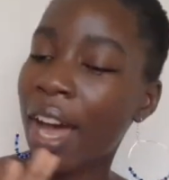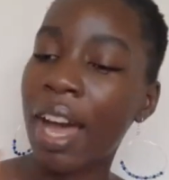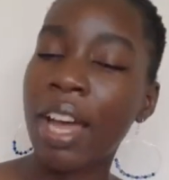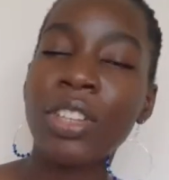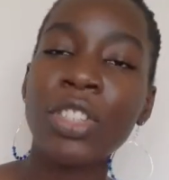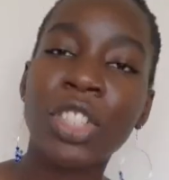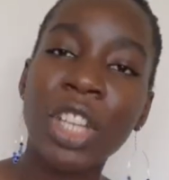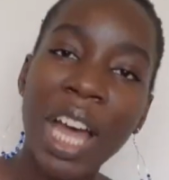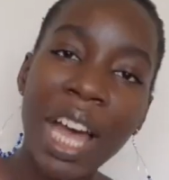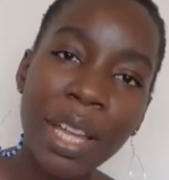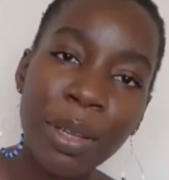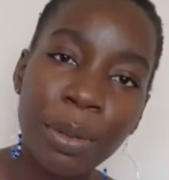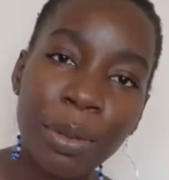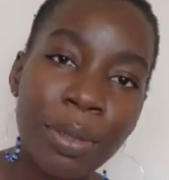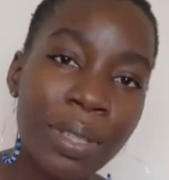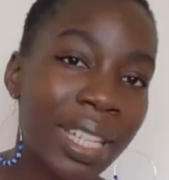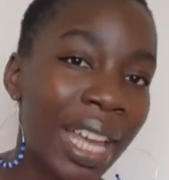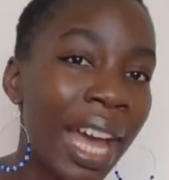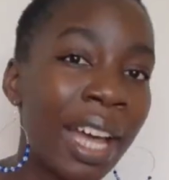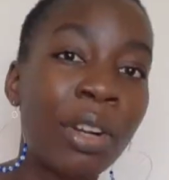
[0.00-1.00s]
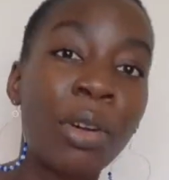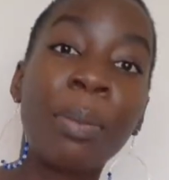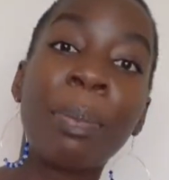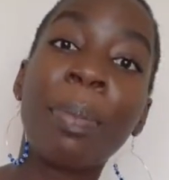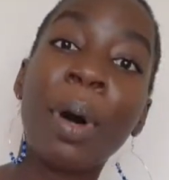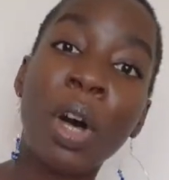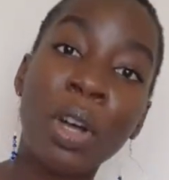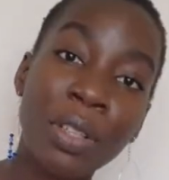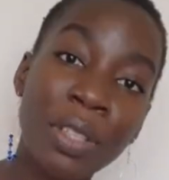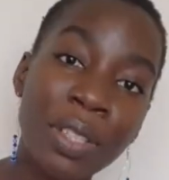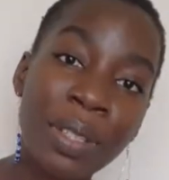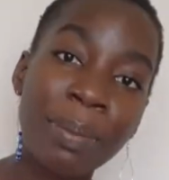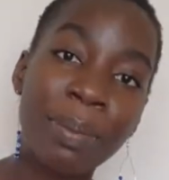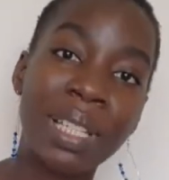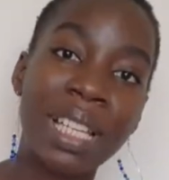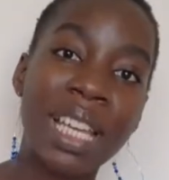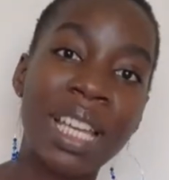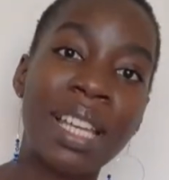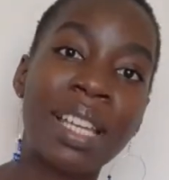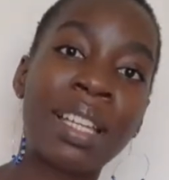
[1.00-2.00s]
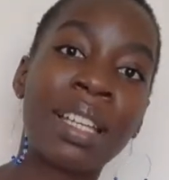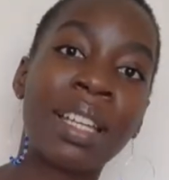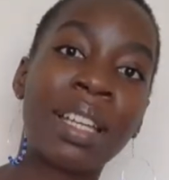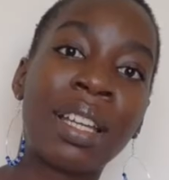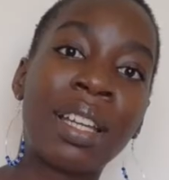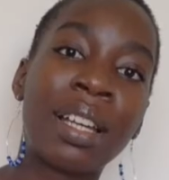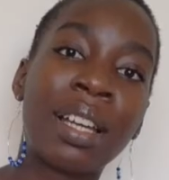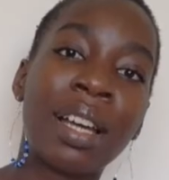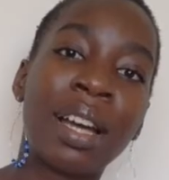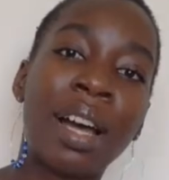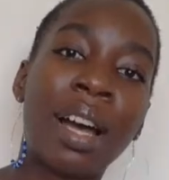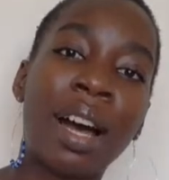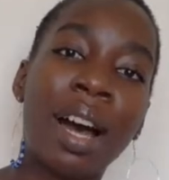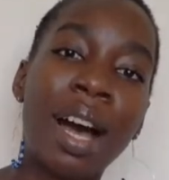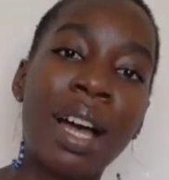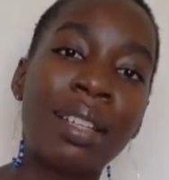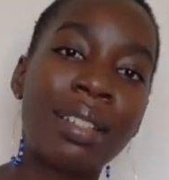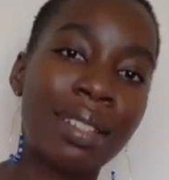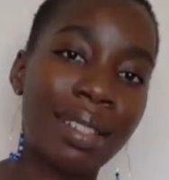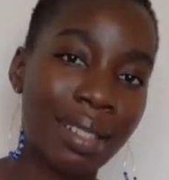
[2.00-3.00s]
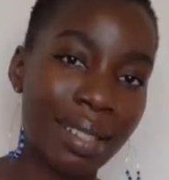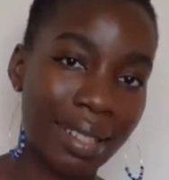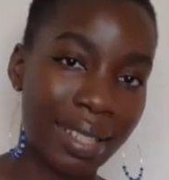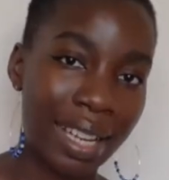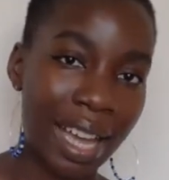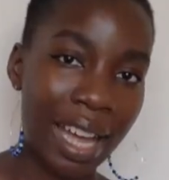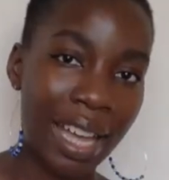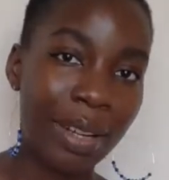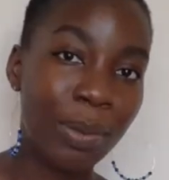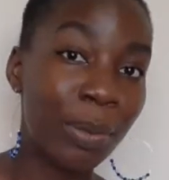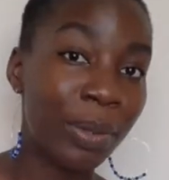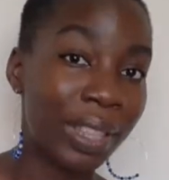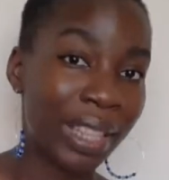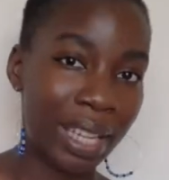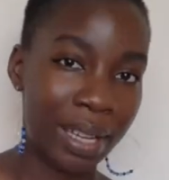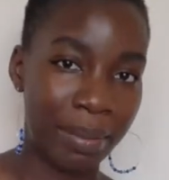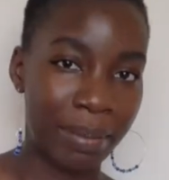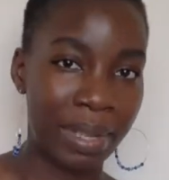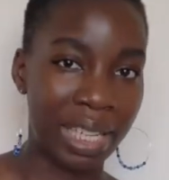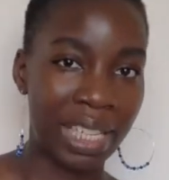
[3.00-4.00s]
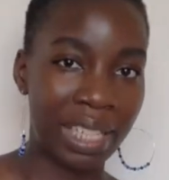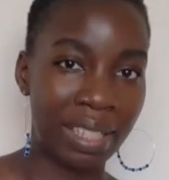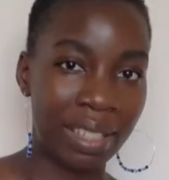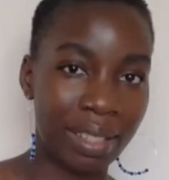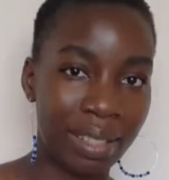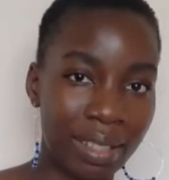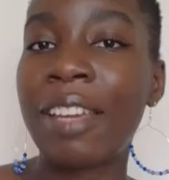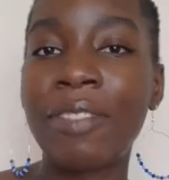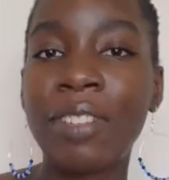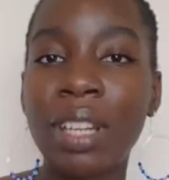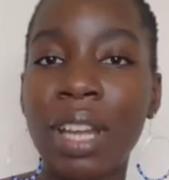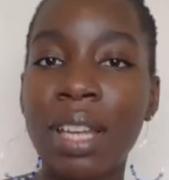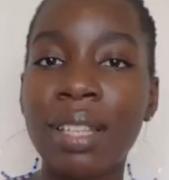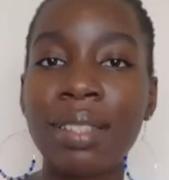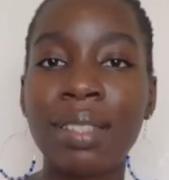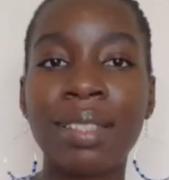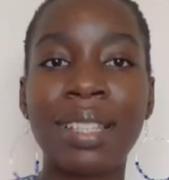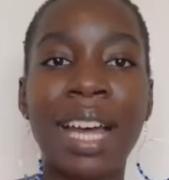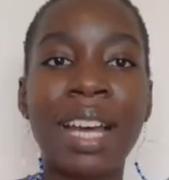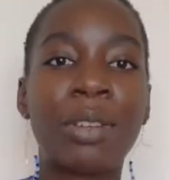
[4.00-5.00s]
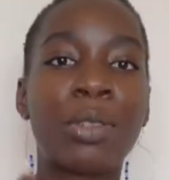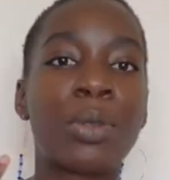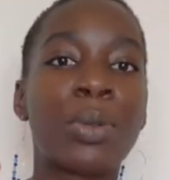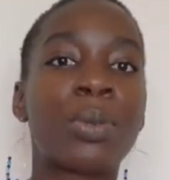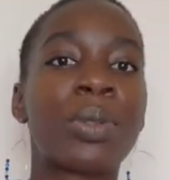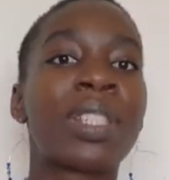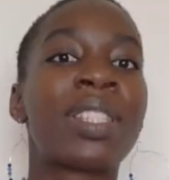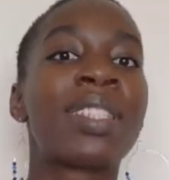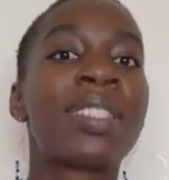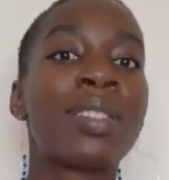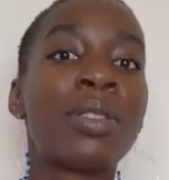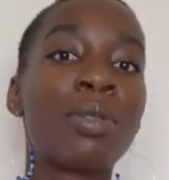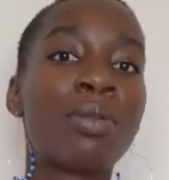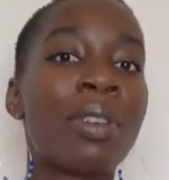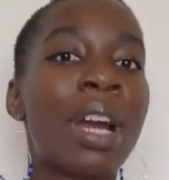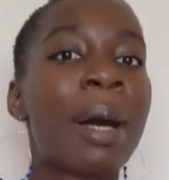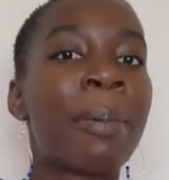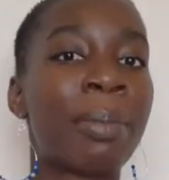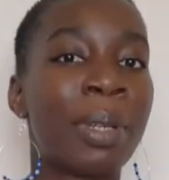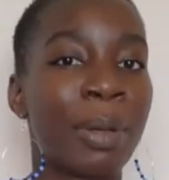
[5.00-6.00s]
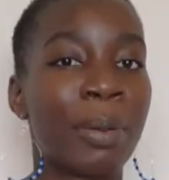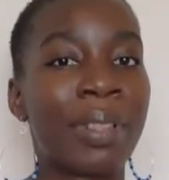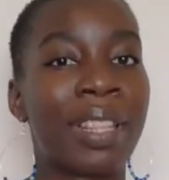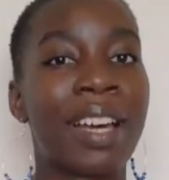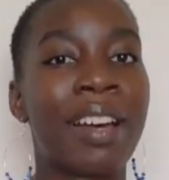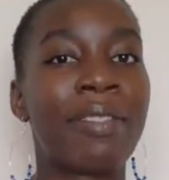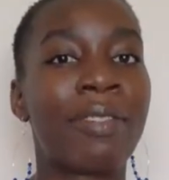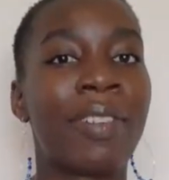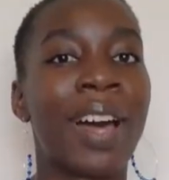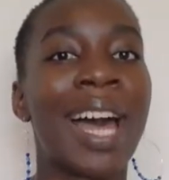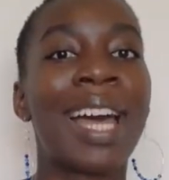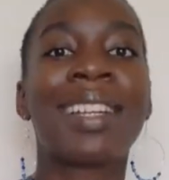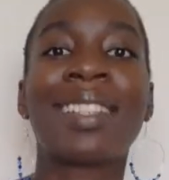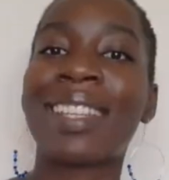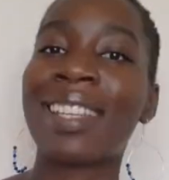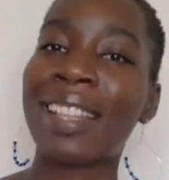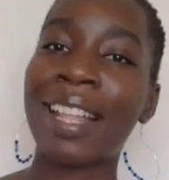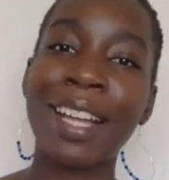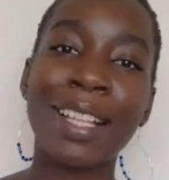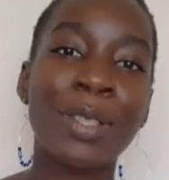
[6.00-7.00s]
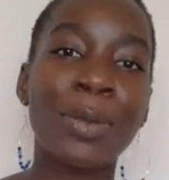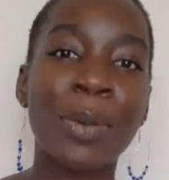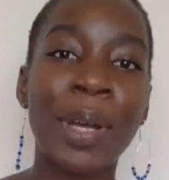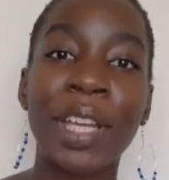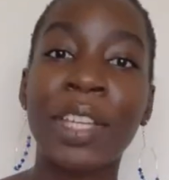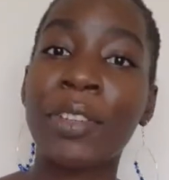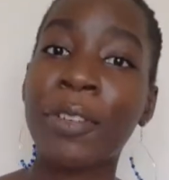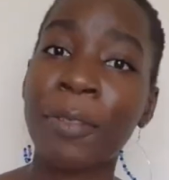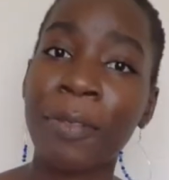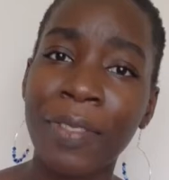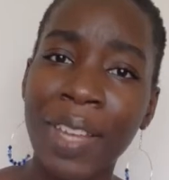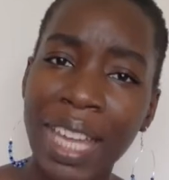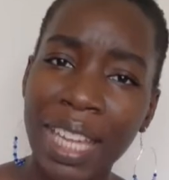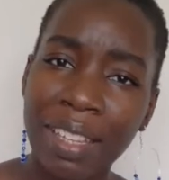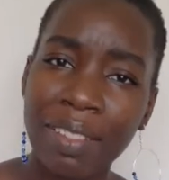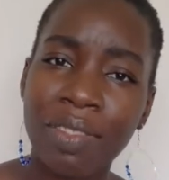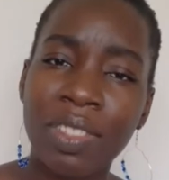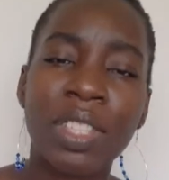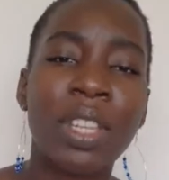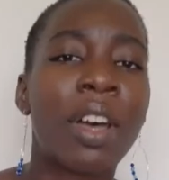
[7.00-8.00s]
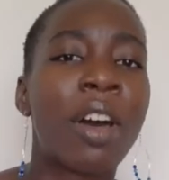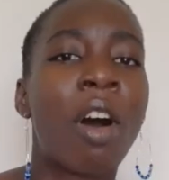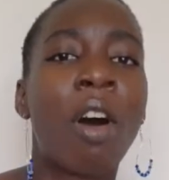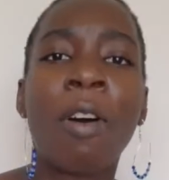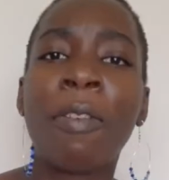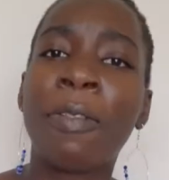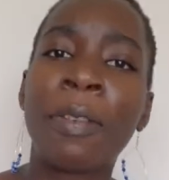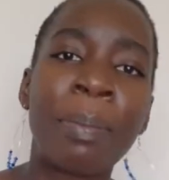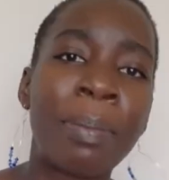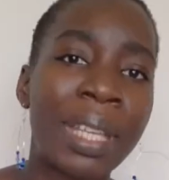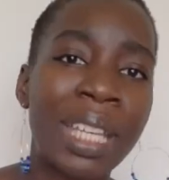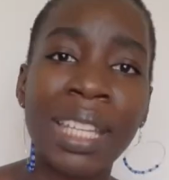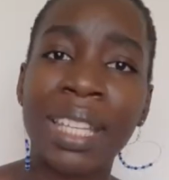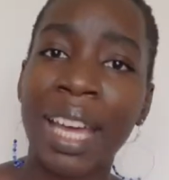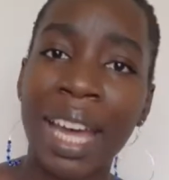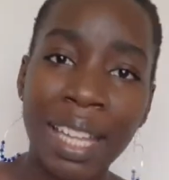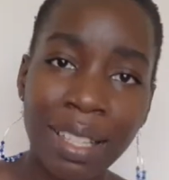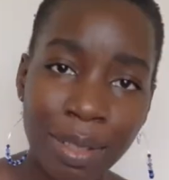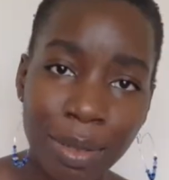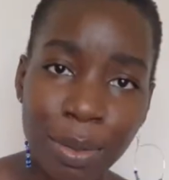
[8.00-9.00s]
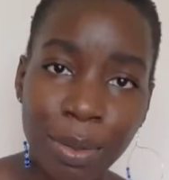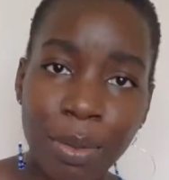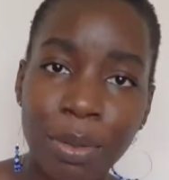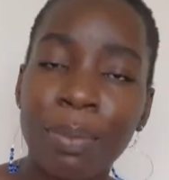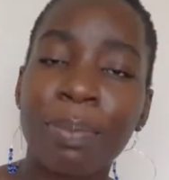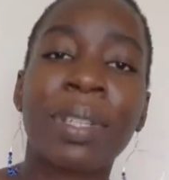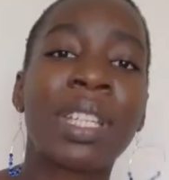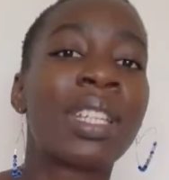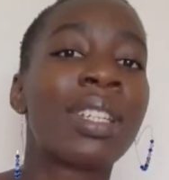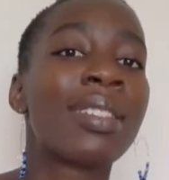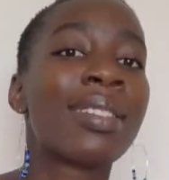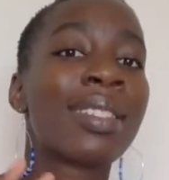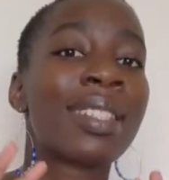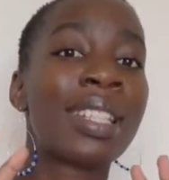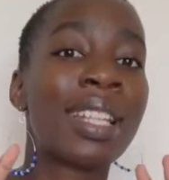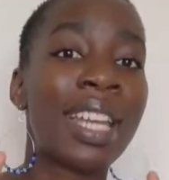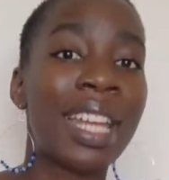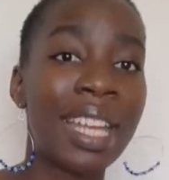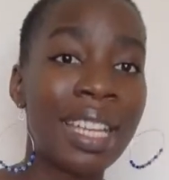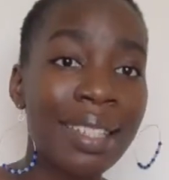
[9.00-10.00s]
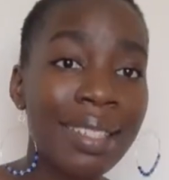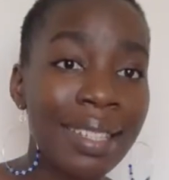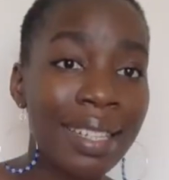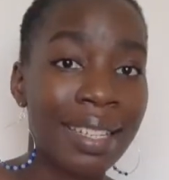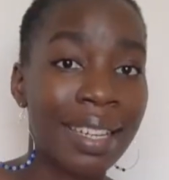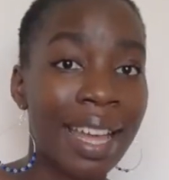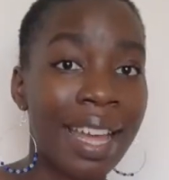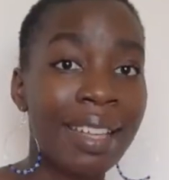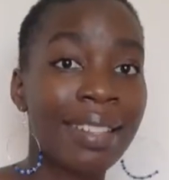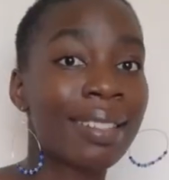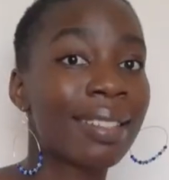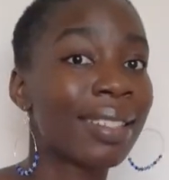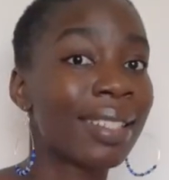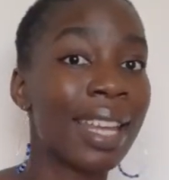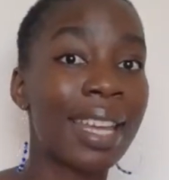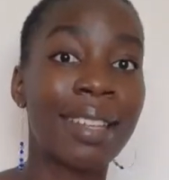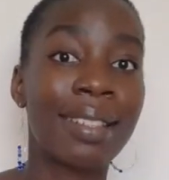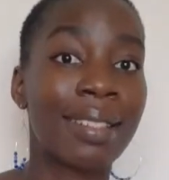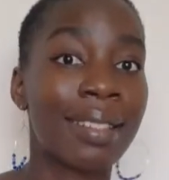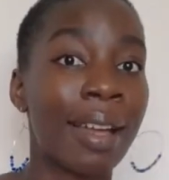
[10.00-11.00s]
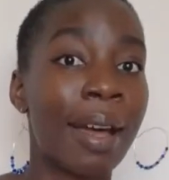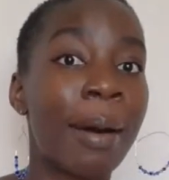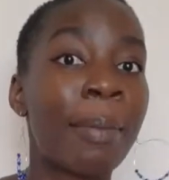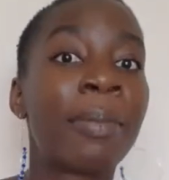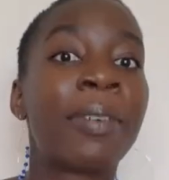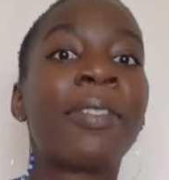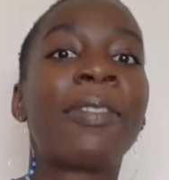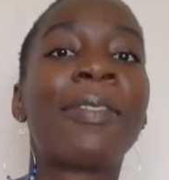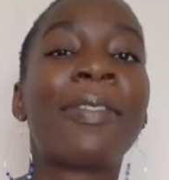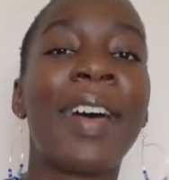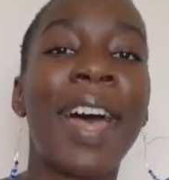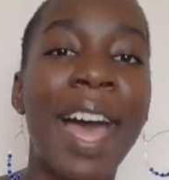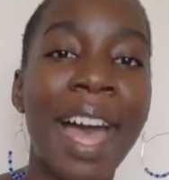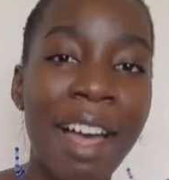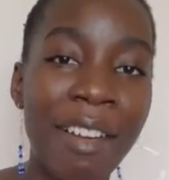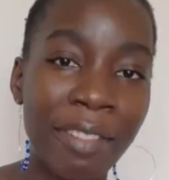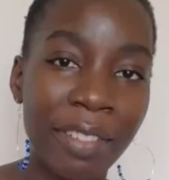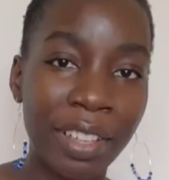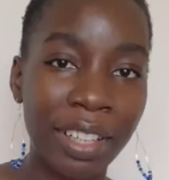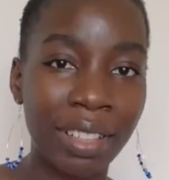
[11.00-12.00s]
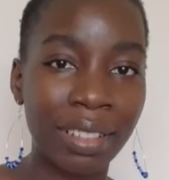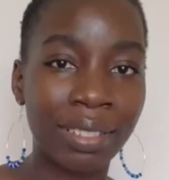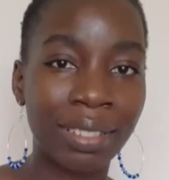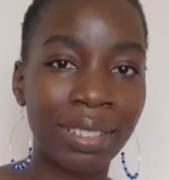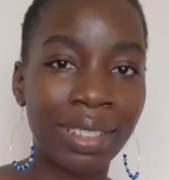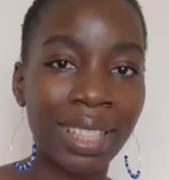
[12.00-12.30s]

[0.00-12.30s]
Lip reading: A child cannot possibly understand what that means. Even us as adults, we're still grappling with that fact, and that's why your faves are often being cancelled, because the internet stays up forever.